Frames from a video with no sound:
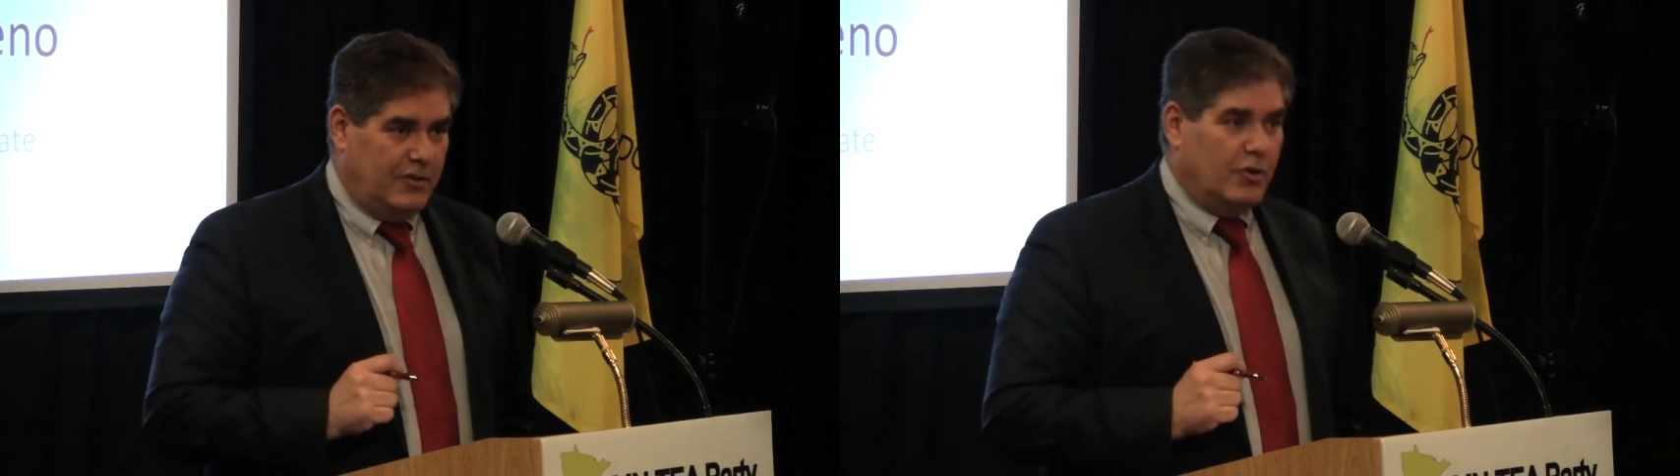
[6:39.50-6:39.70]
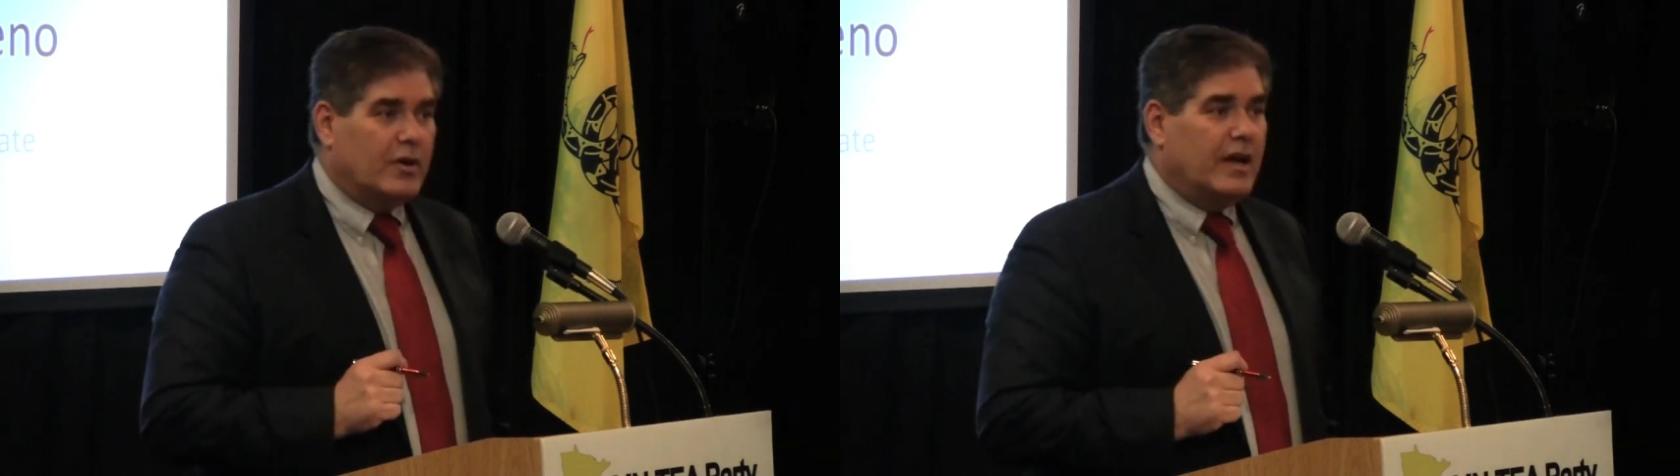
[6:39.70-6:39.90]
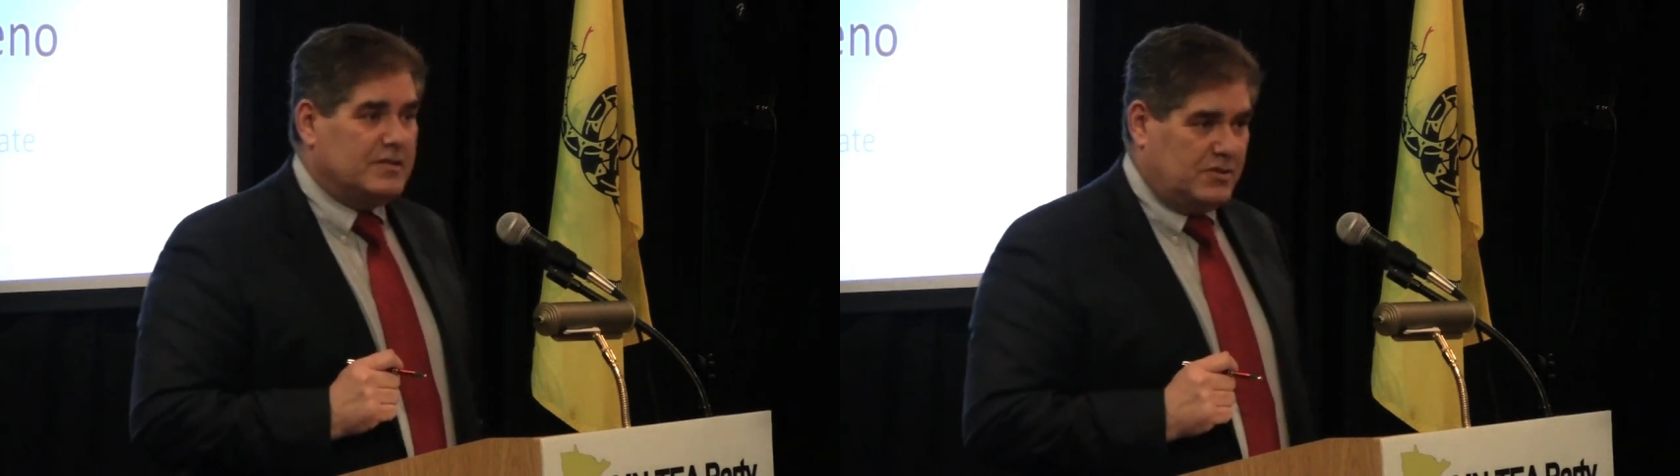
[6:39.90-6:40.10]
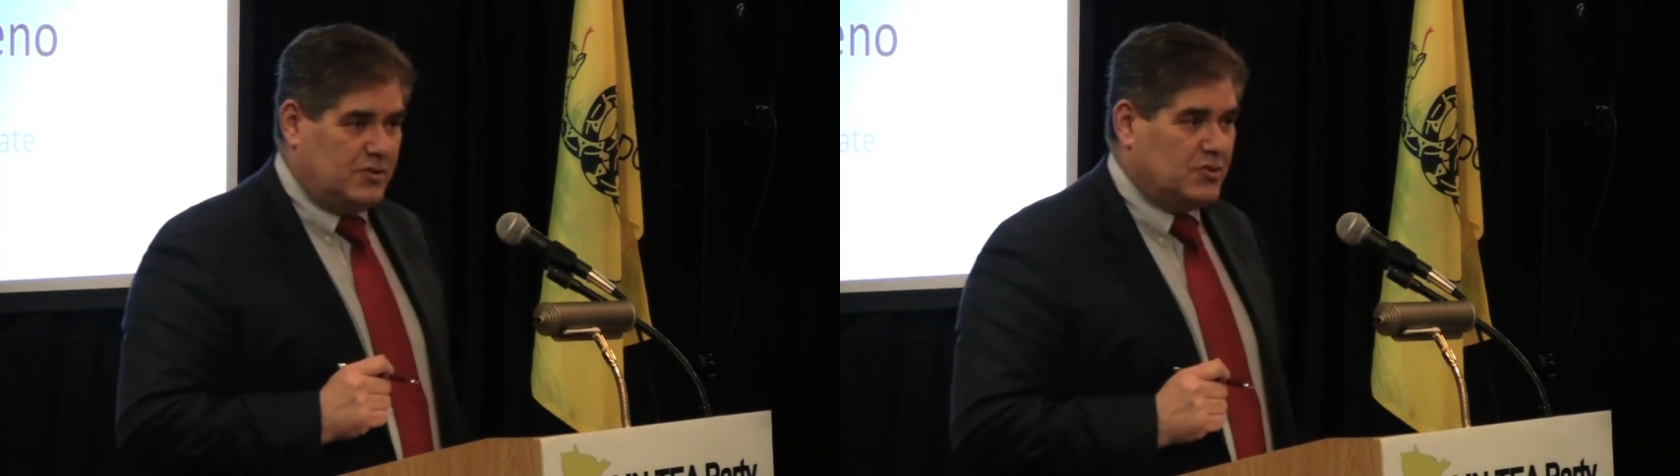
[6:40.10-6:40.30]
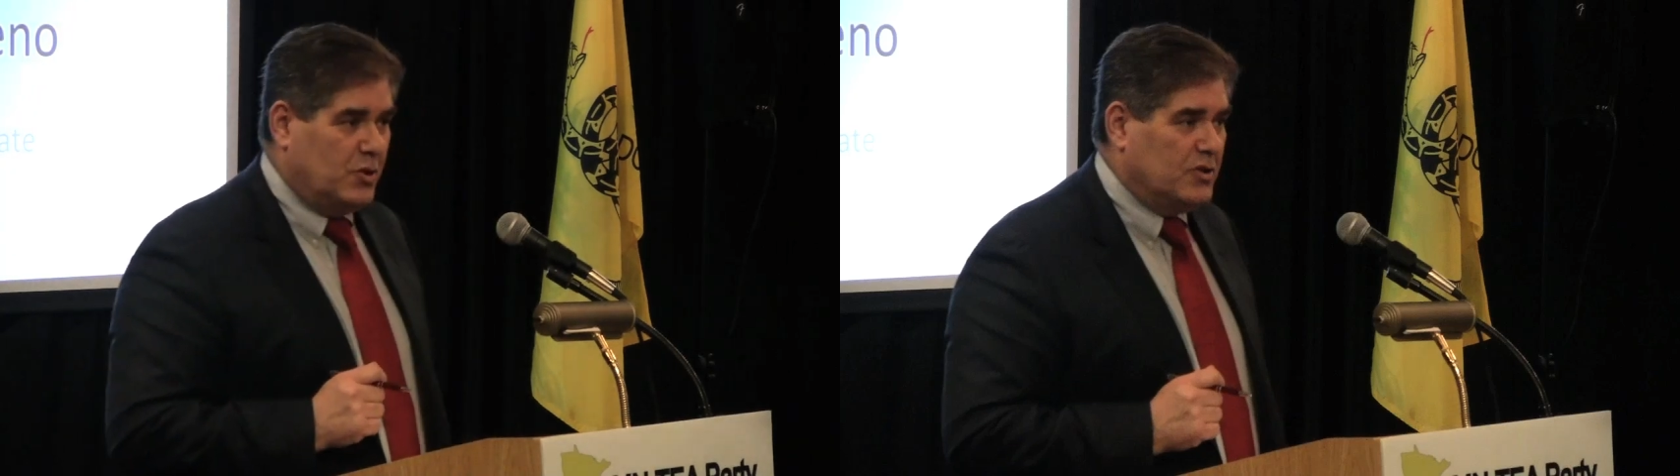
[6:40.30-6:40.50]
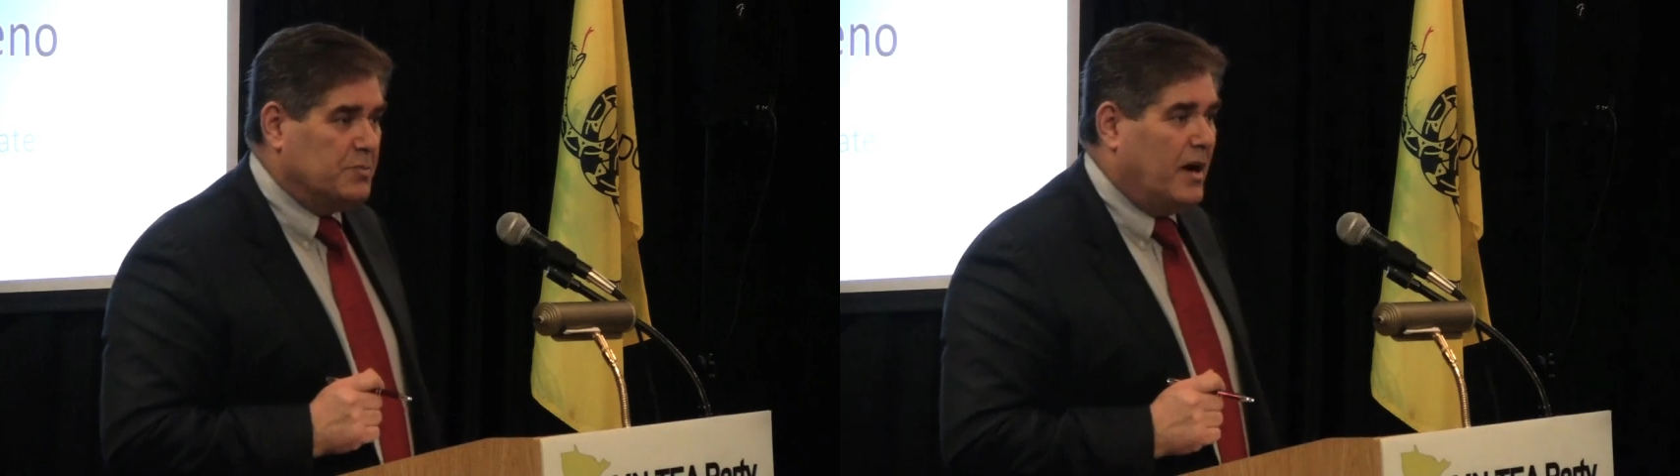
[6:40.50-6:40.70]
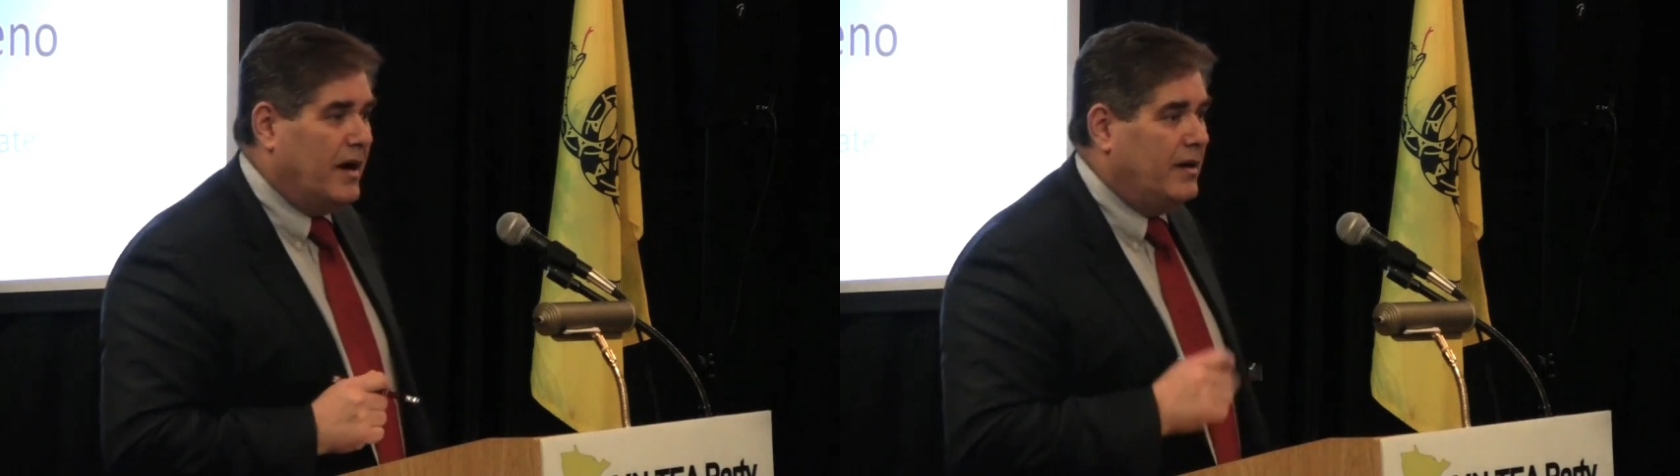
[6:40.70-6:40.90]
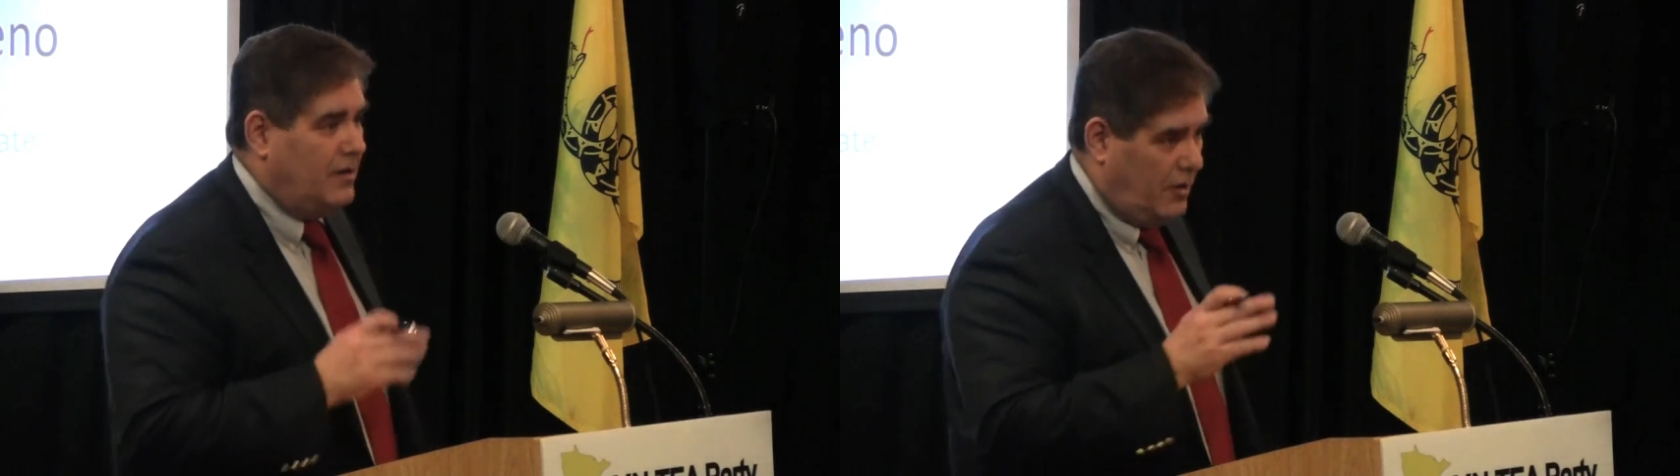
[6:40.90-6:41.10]
Your guess is as good as
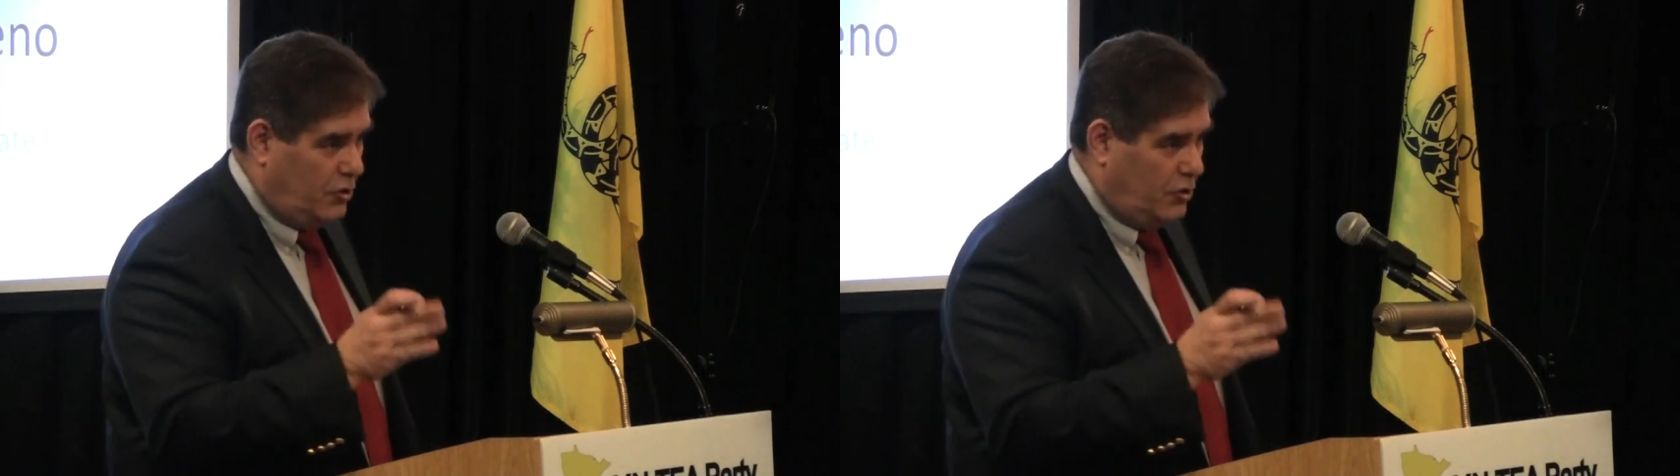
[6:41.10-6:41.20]
mine,